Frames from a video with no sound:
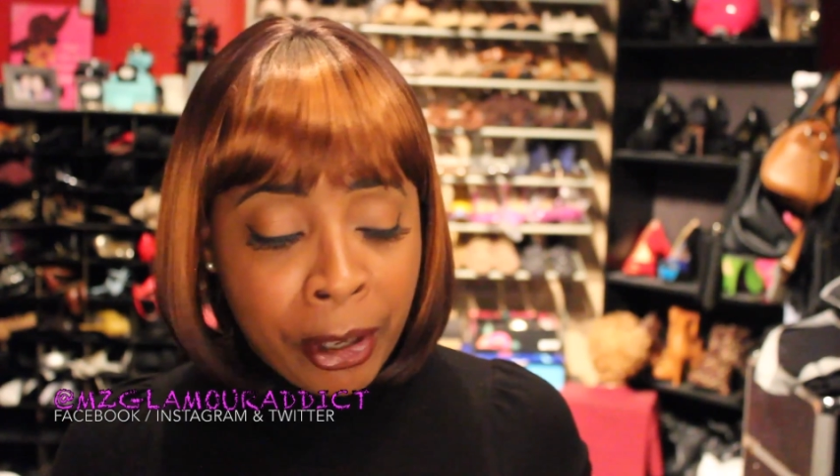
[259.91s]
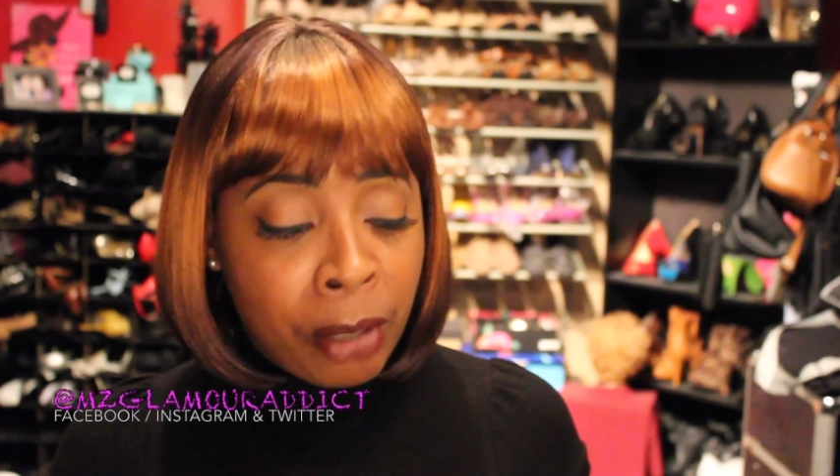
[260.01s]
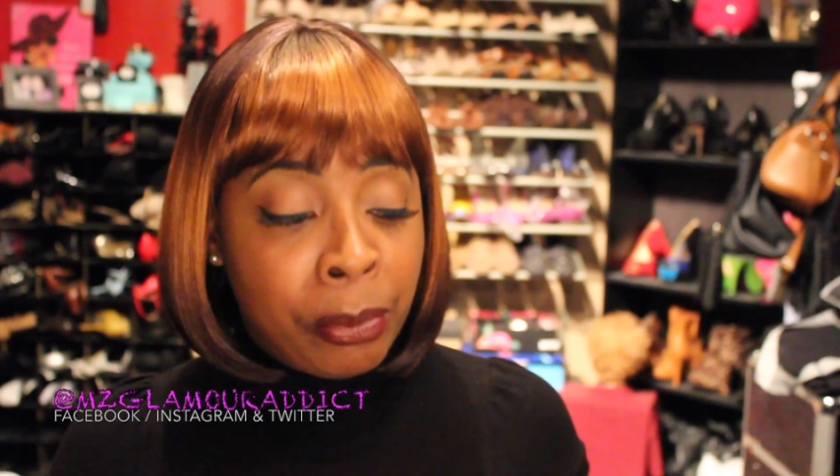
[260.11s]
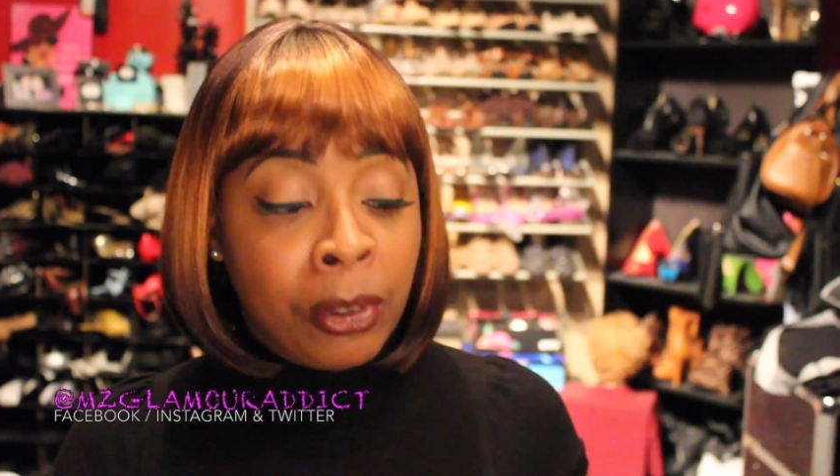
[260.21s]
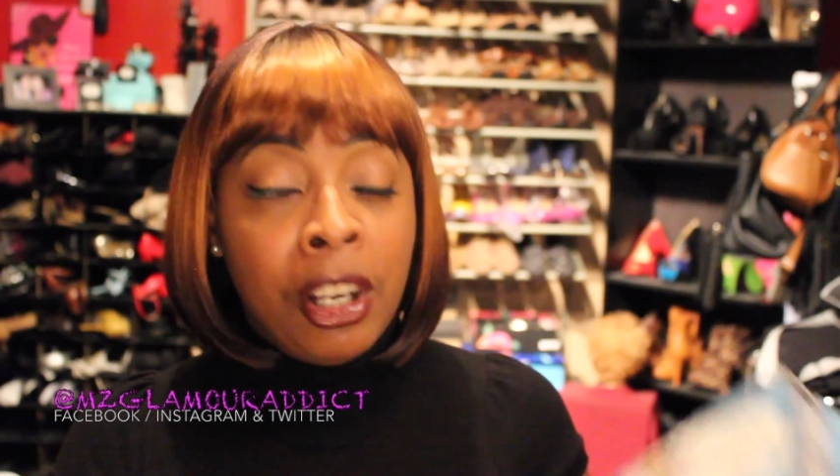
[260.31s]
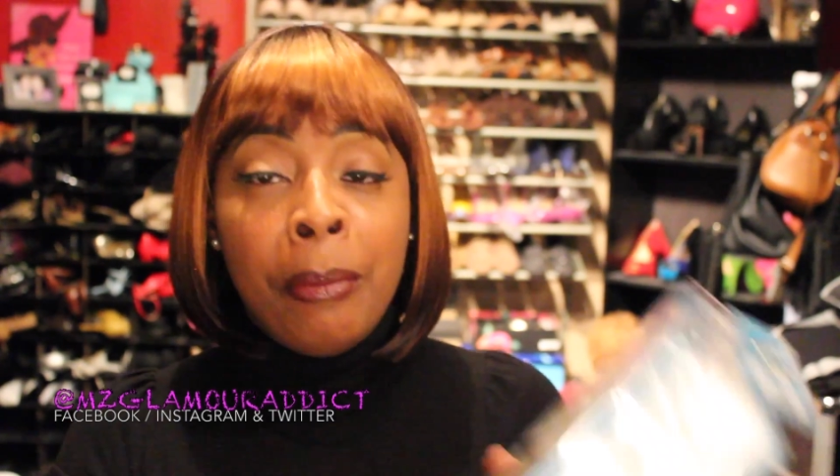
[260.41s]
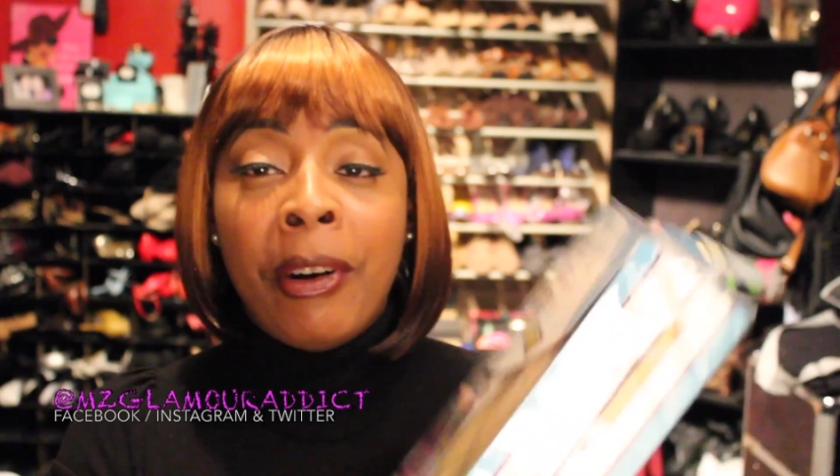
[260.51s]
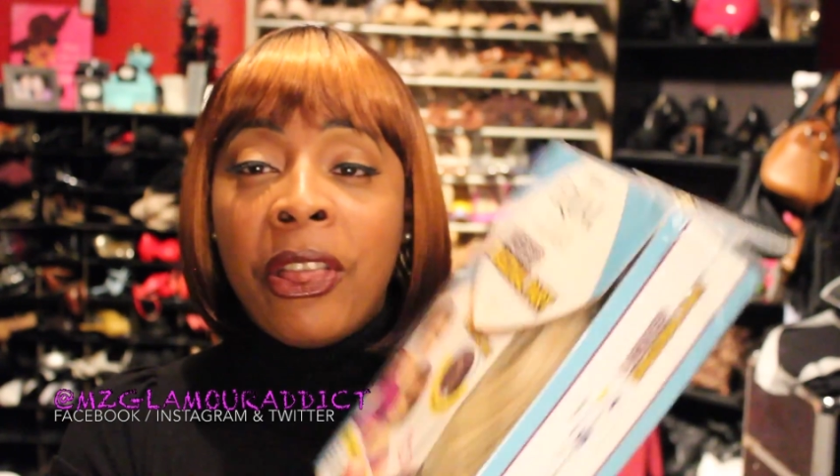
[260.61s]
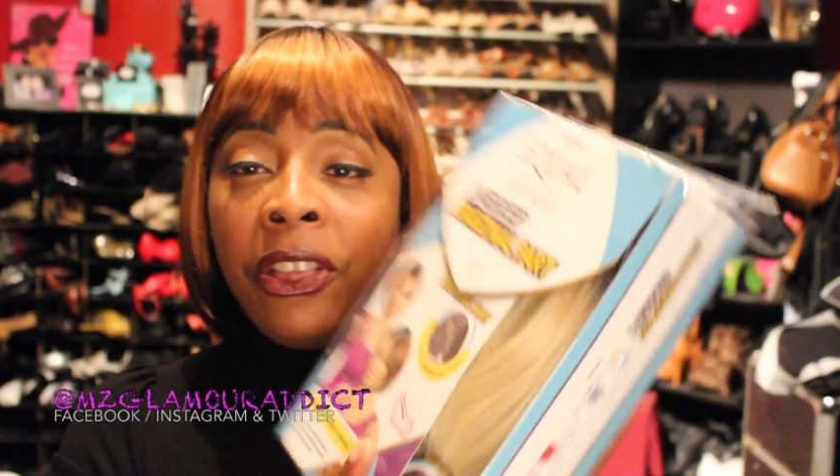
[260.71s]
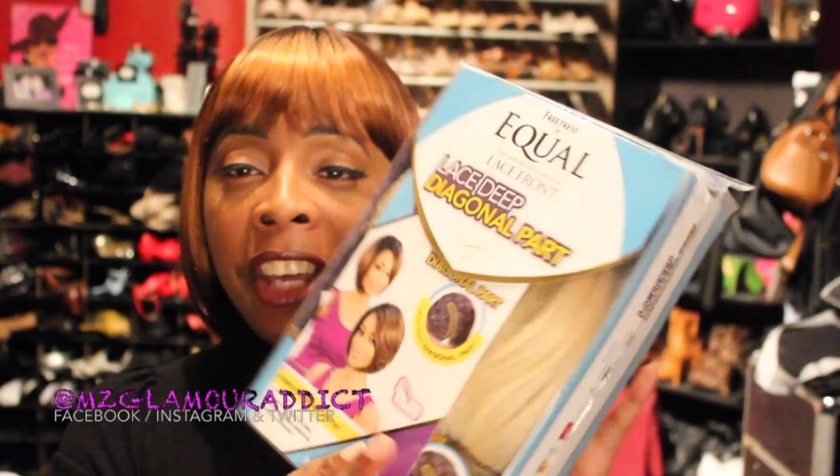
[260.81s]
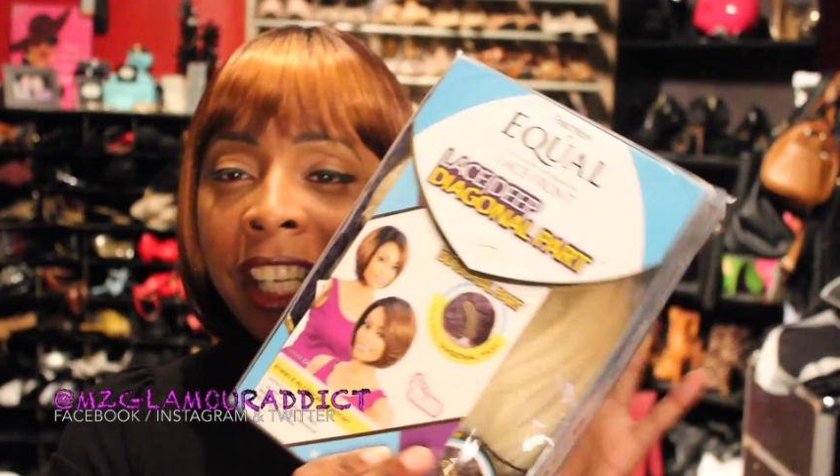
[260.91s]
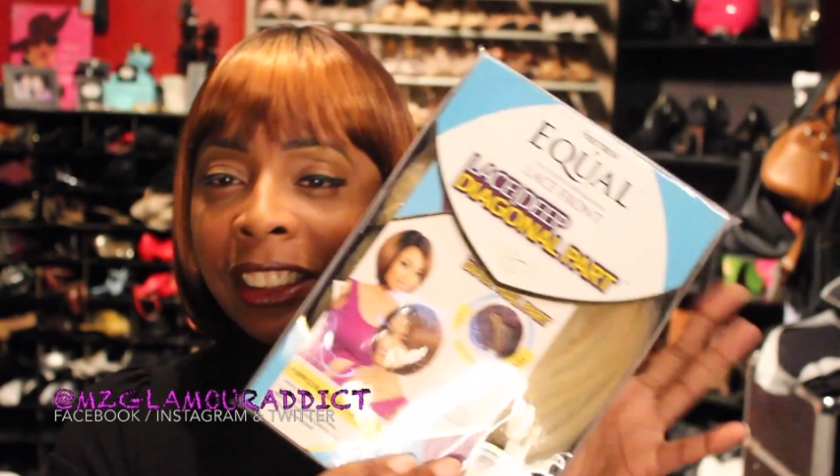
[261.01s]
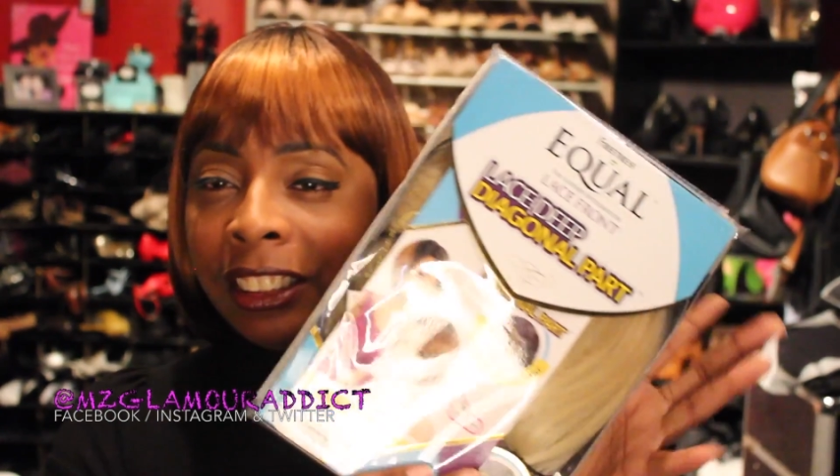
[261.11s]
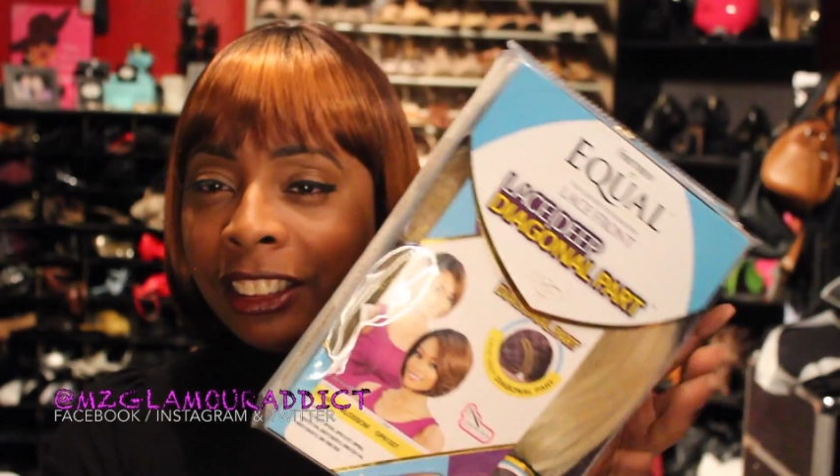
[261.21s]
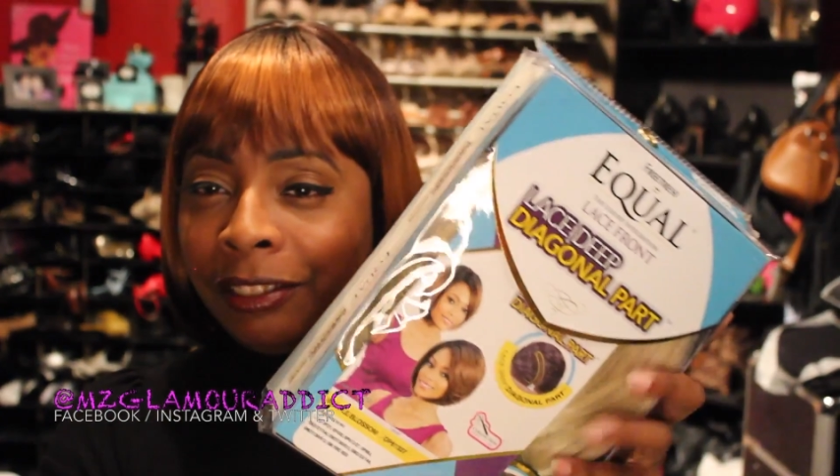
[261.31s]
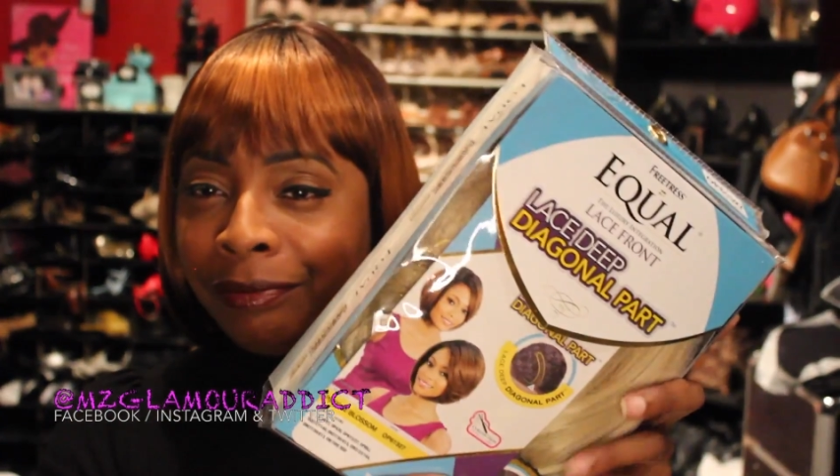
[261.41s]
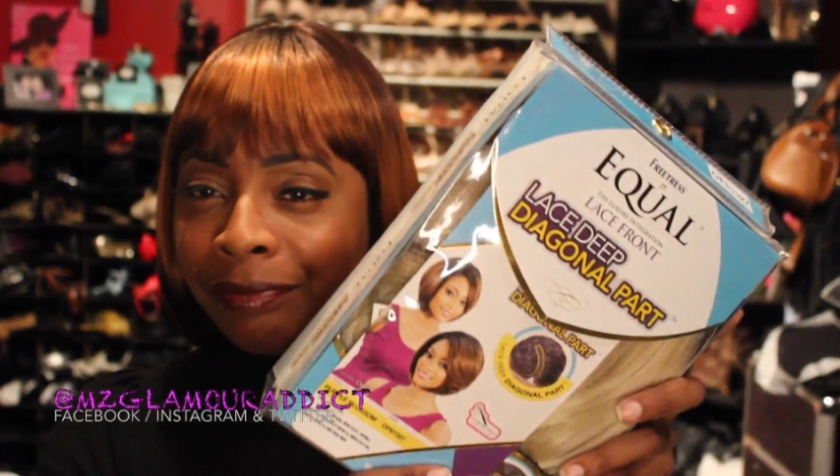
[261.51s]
purple. But this